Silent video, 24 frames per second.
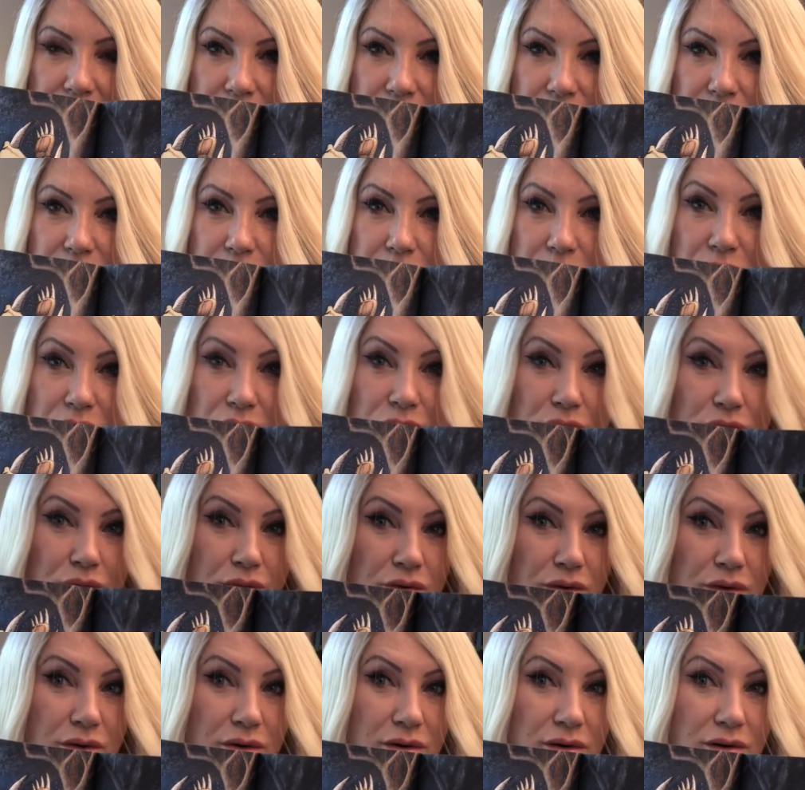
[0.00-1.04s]
The
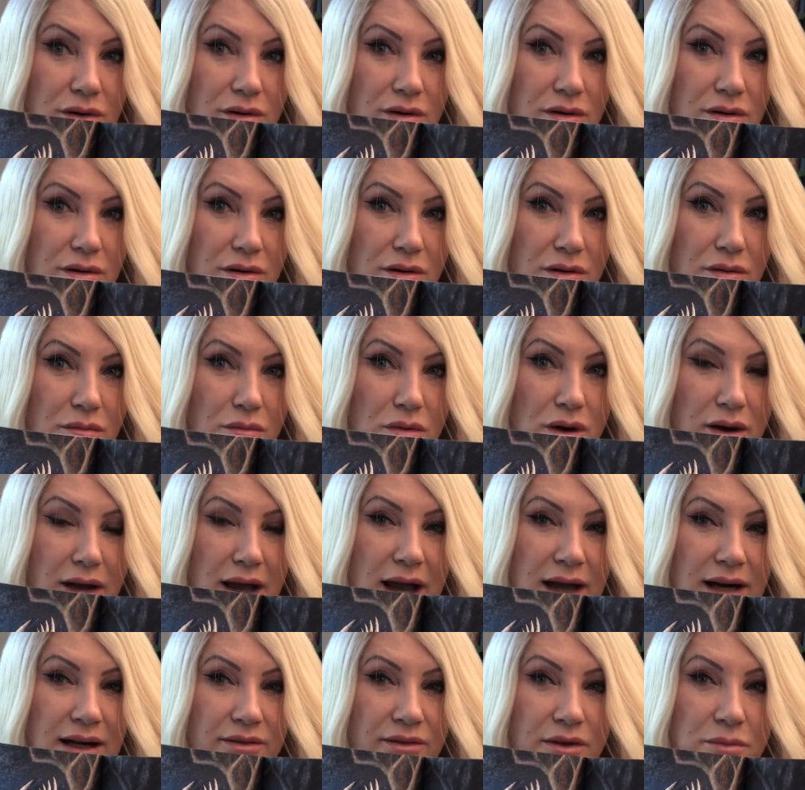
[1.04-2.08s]
moon. What
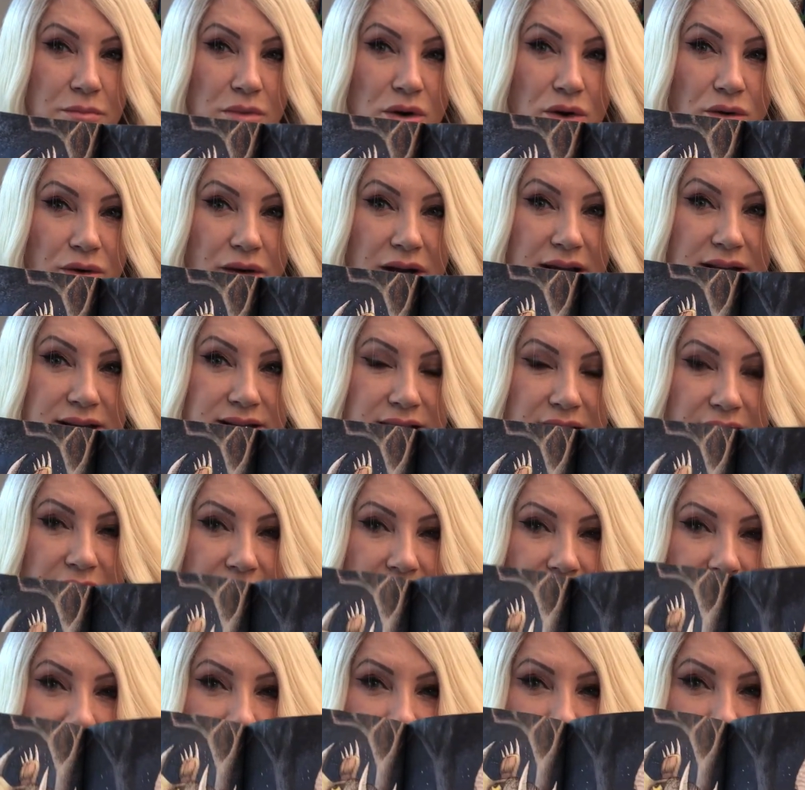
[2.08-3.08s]
kind of a moon is it?